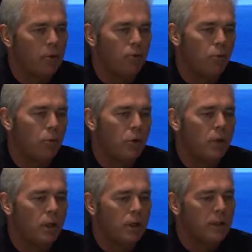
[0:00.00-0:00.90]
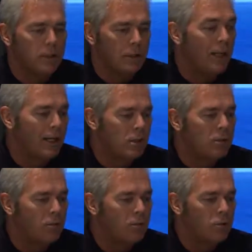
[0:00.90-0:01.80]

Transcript: Model 4 is the next